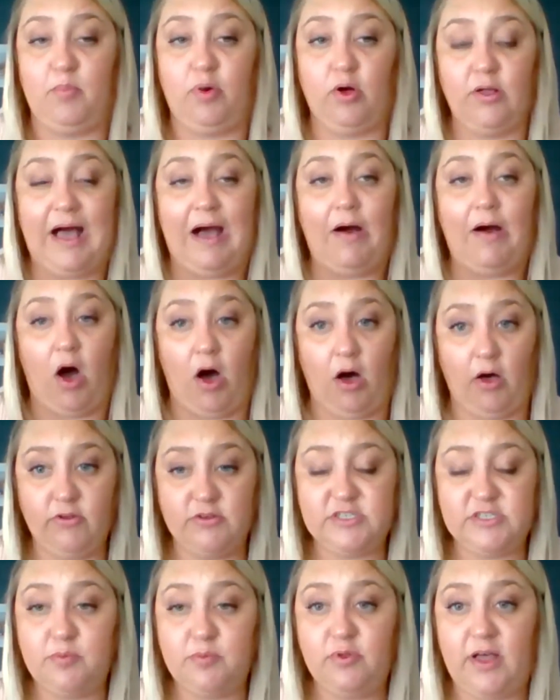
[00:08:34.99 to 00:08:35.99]
Pull out all
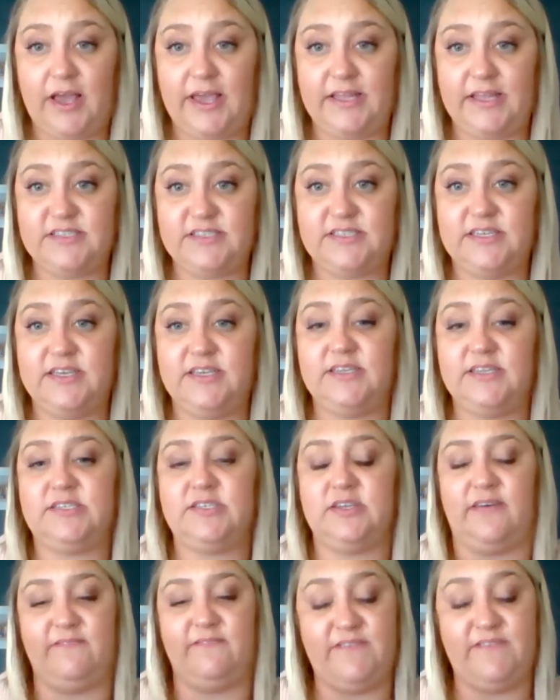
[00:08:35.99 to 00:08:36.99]
those
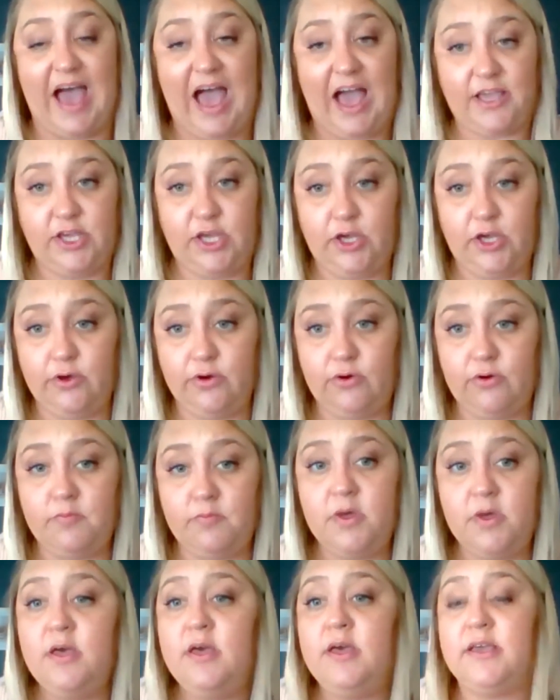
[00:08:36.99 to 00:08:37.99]
appliances,
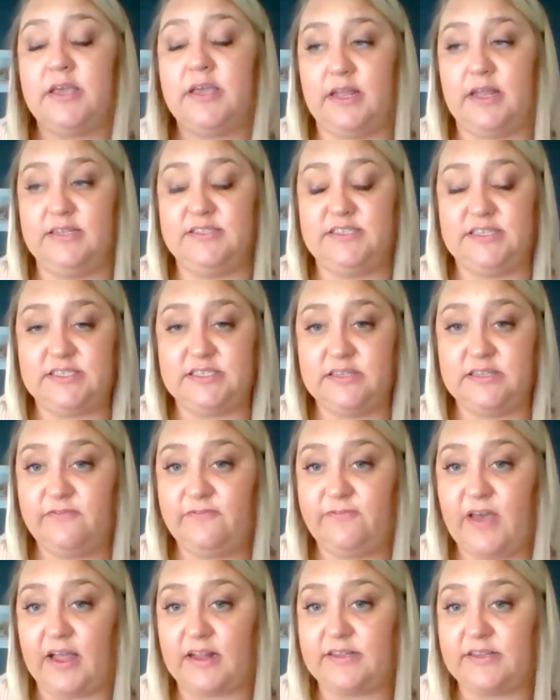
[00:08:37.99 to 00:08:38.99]
vacuum, get a
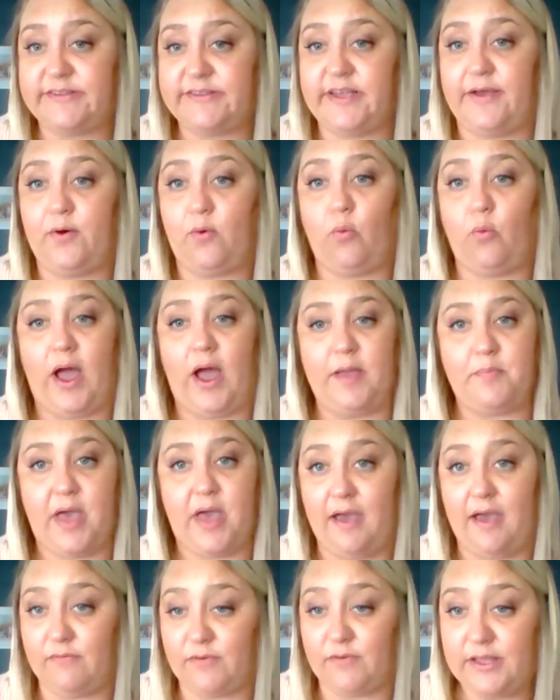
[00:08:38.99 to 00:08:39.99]
disinfectant, wipe
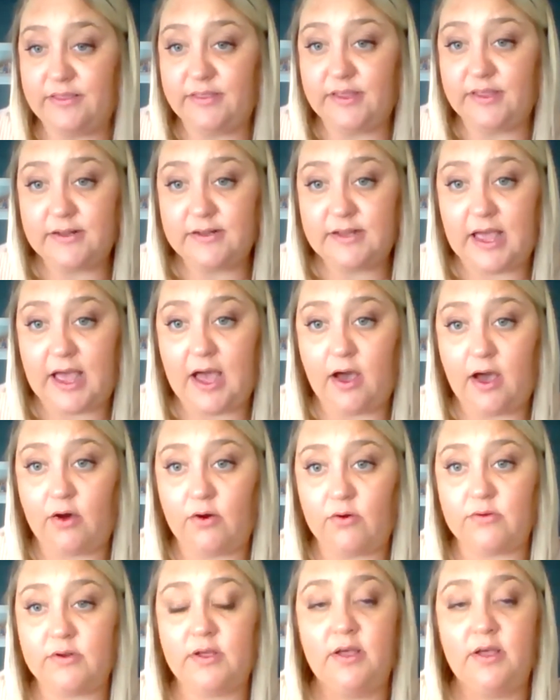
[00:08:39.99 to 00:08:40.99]
everything
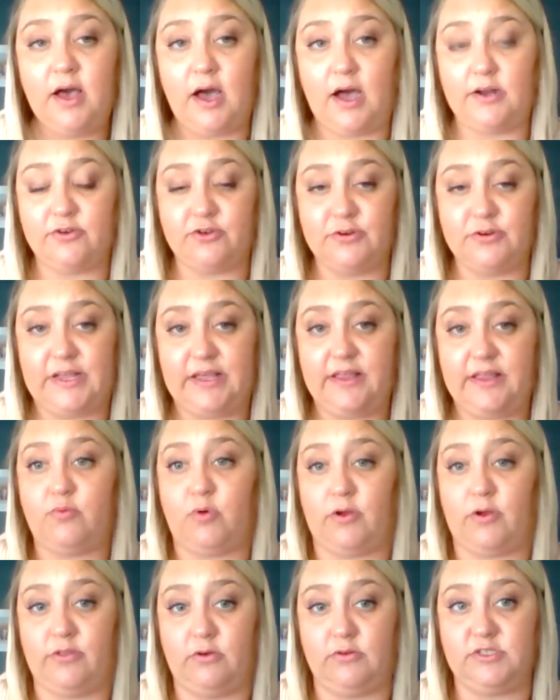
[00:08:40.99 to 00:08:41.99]
down underneath
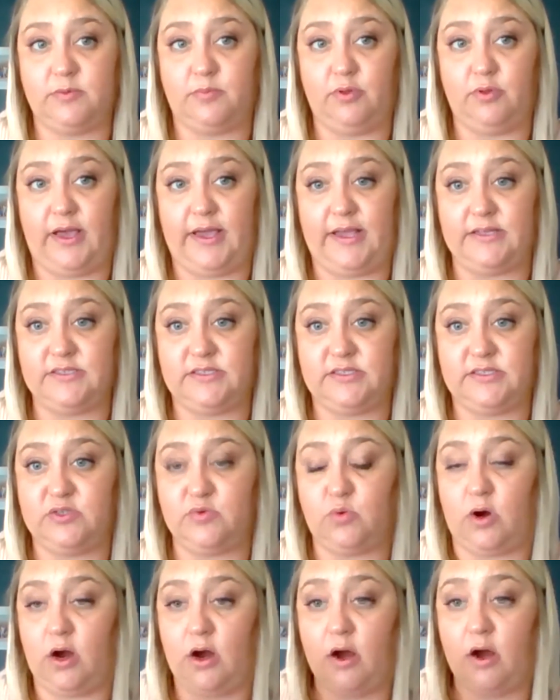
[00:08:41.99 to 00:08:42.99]
where those
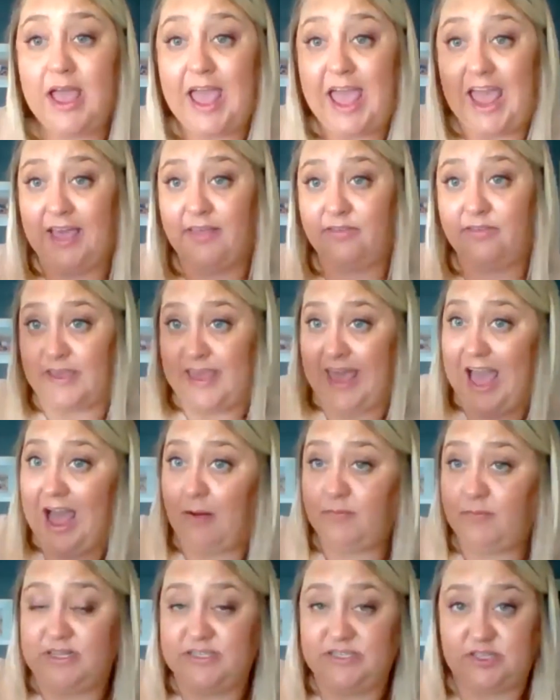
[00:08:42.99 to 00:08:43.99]
appliances were, and the
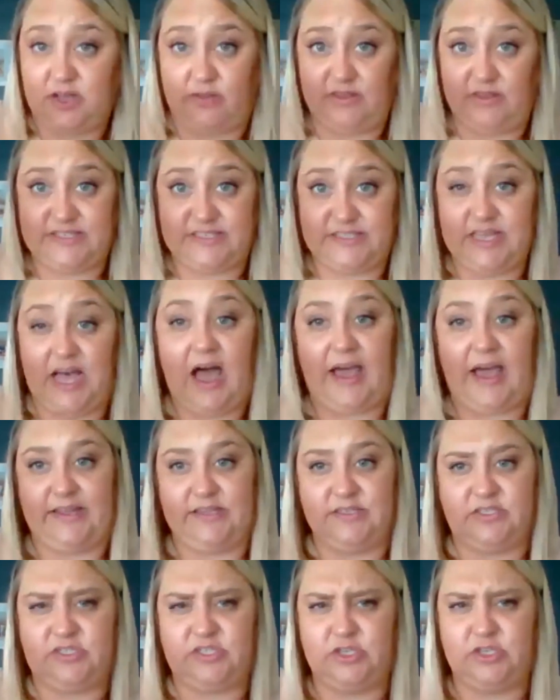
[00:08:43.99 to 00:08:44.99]
cabinets on the
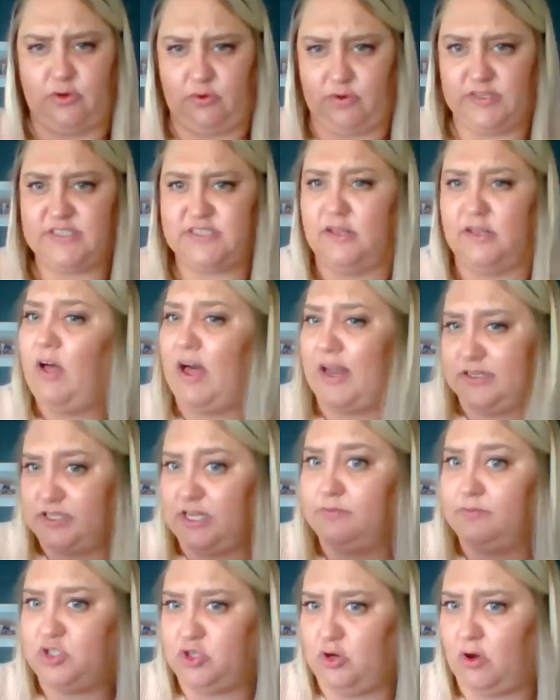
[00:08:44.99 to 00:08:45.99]
sides too, because a lot of
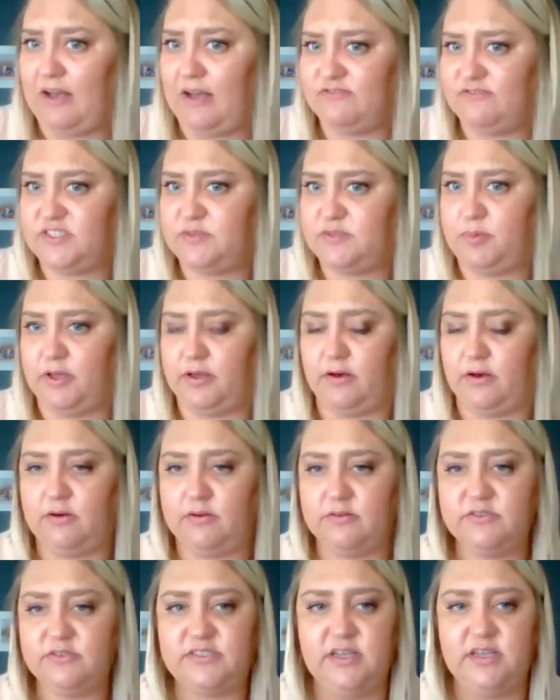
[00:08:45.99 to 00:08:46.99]
times you'll have
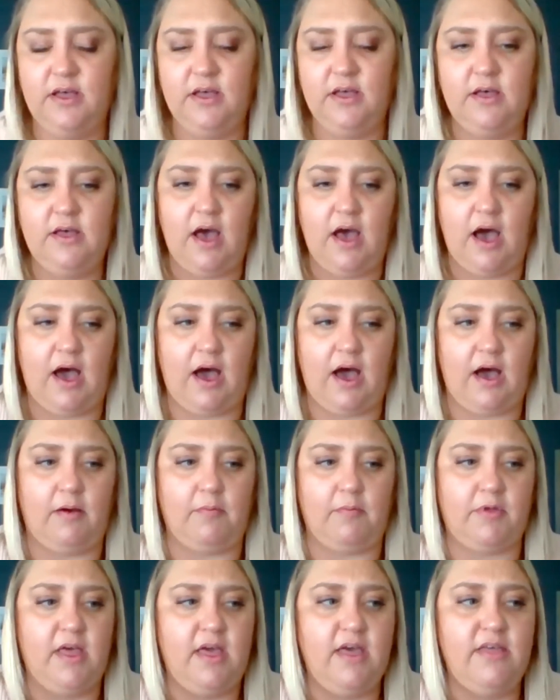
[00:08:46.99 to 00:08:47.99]
spills.
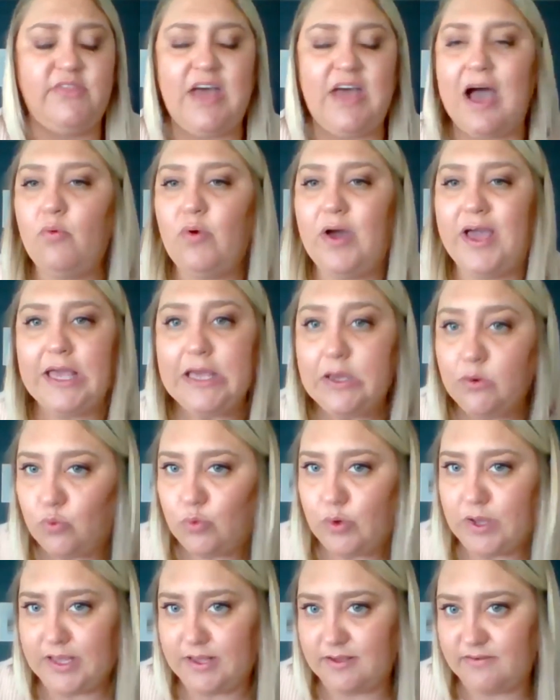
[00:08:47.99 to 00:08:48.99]
That way,
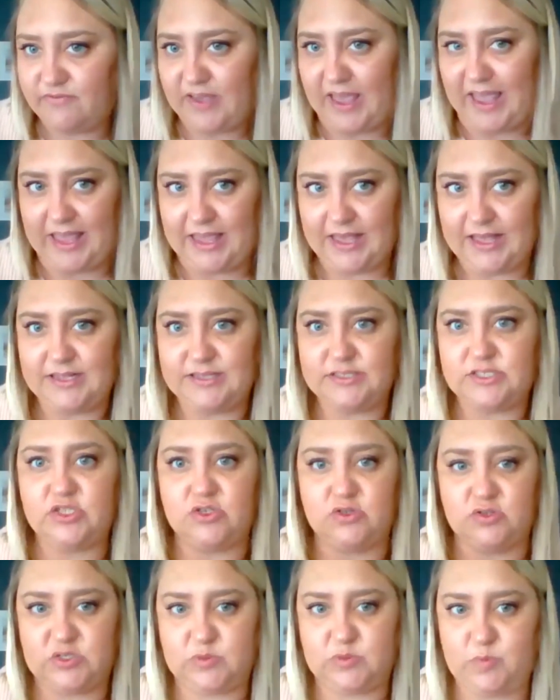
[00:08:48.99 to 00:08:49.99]
if ants
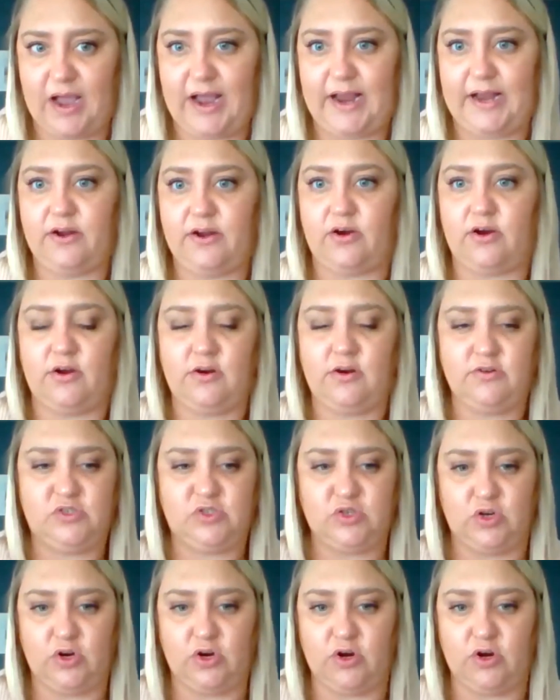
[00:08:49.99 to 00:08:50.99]
or
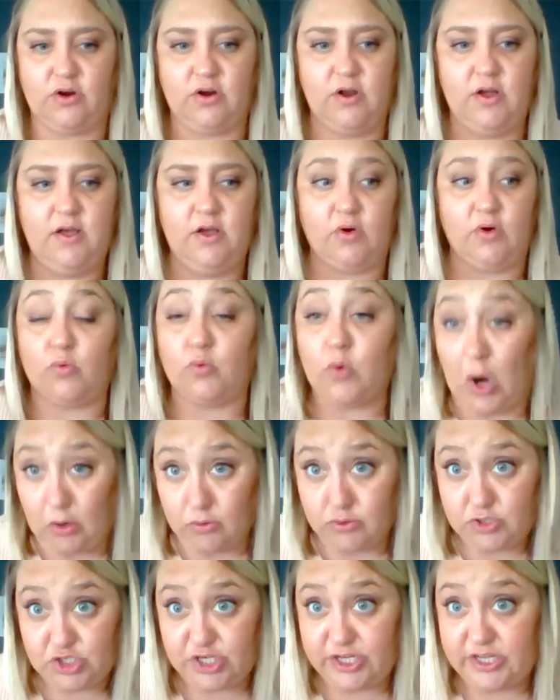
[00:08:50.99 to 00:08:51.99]
spiders or
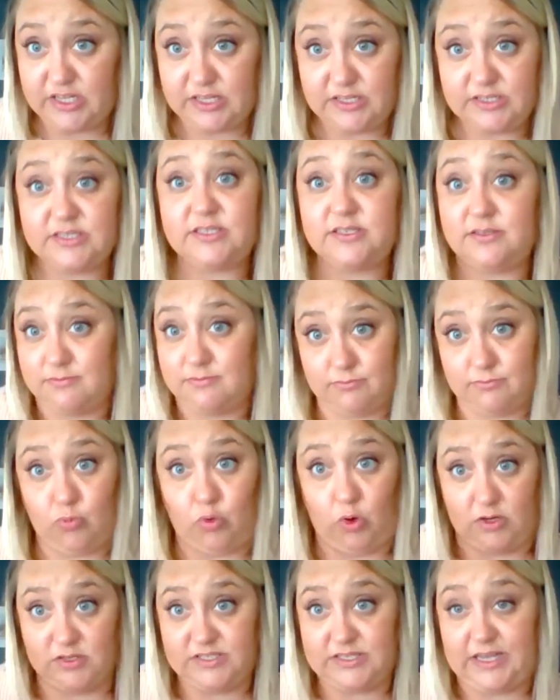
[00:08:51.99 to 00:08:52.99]
roaches,
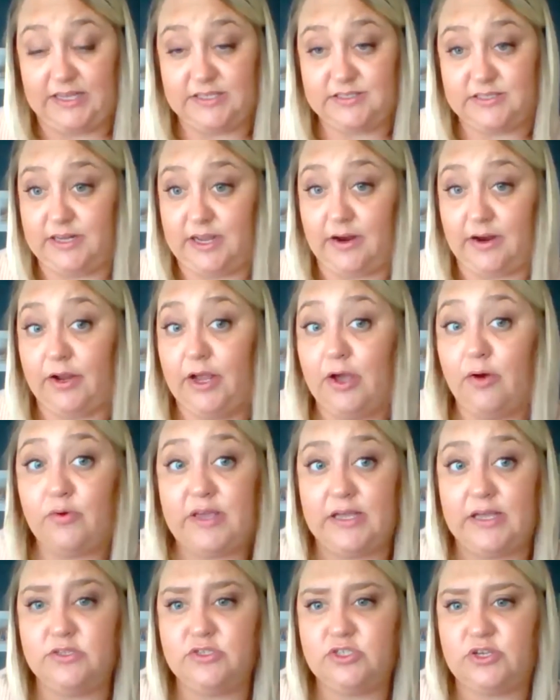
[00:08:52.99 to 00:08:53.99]
worst case scenario,
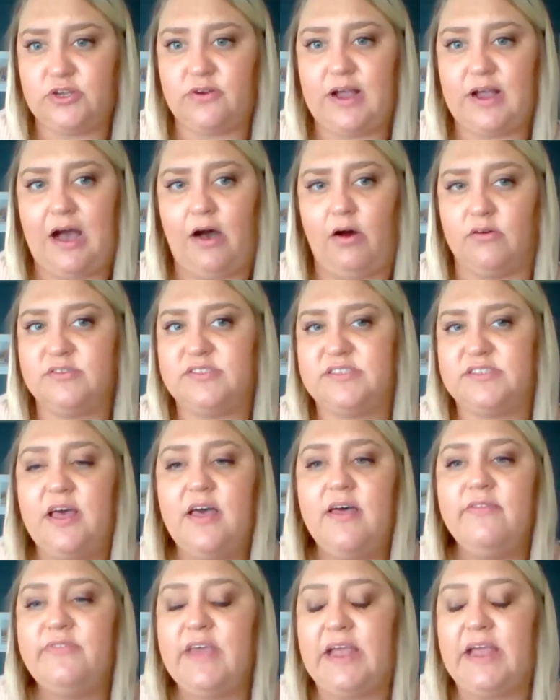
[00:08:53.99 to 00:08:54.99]
get into your house,
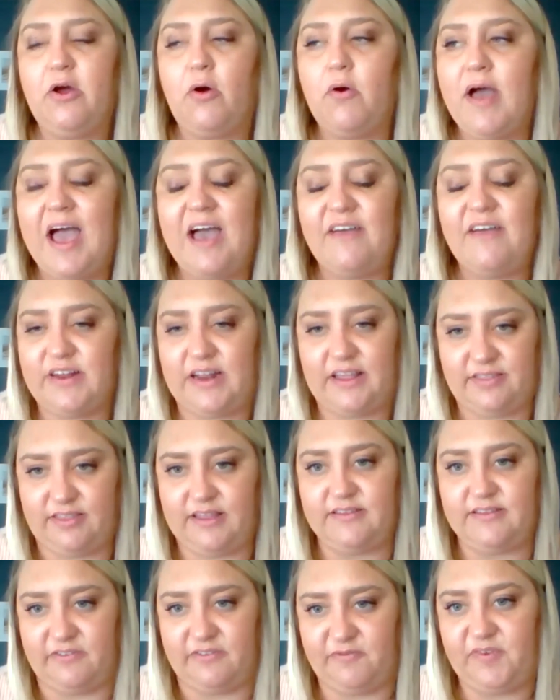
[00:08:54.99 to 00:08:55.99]
they don't have
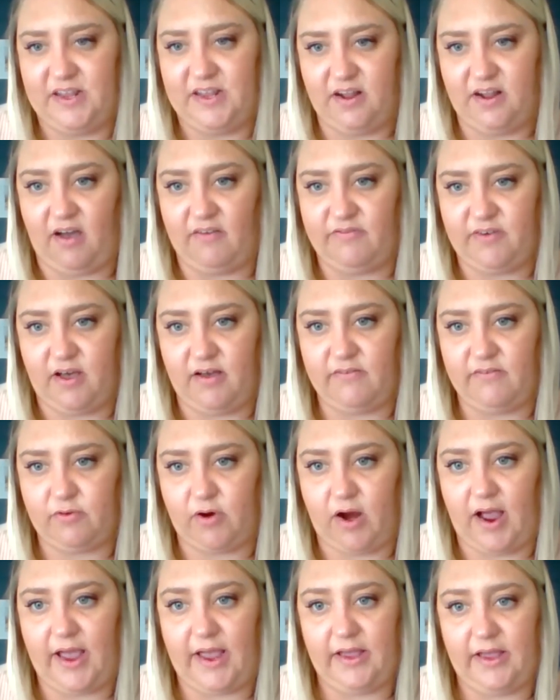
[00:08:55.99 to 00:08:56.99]
anything to feed off of,
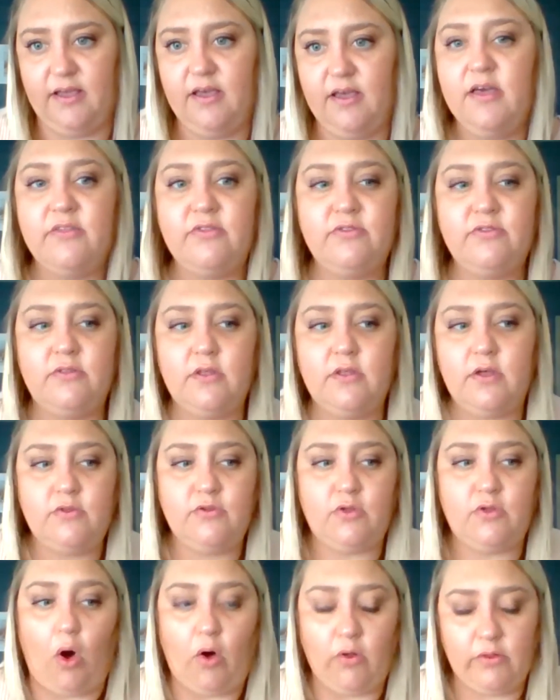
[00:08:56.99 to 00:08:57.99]
right?
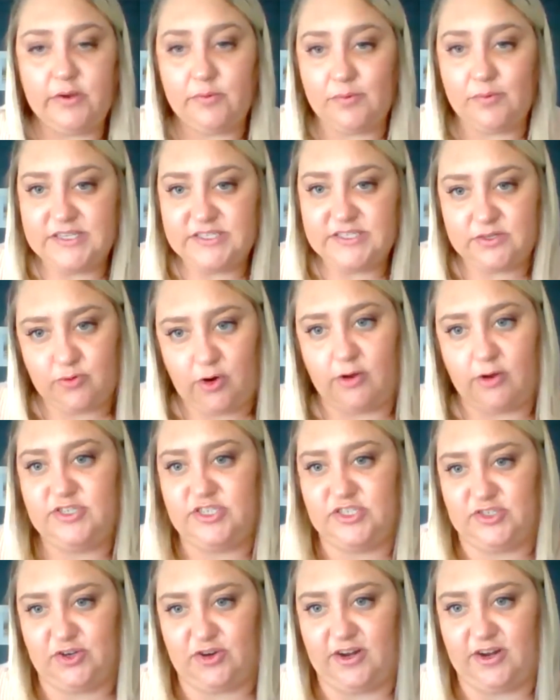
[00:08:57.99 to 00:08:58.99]
The only reason
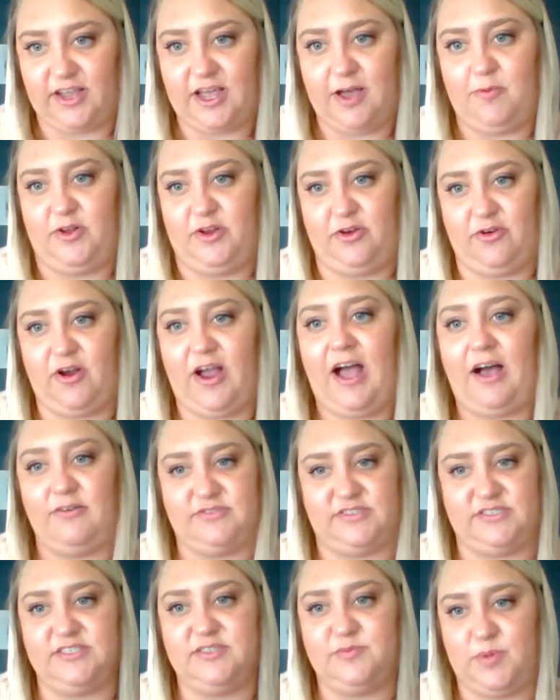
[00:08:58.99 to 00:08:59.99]
roaches are going to come in your
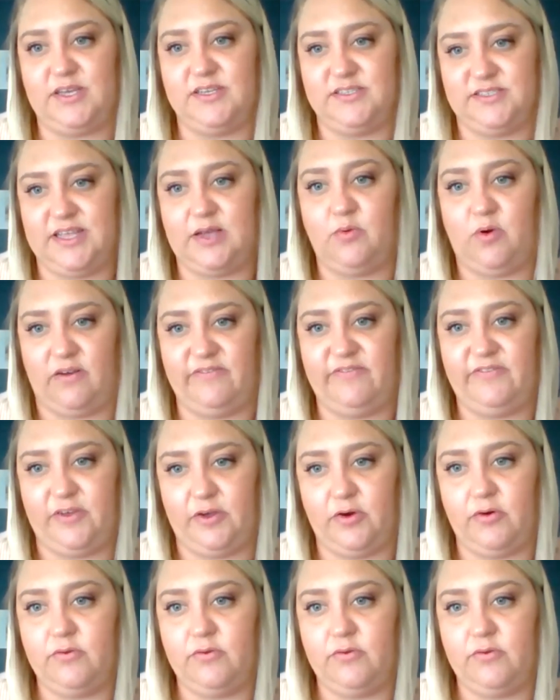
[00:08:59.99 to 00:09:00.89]
house is because they want food.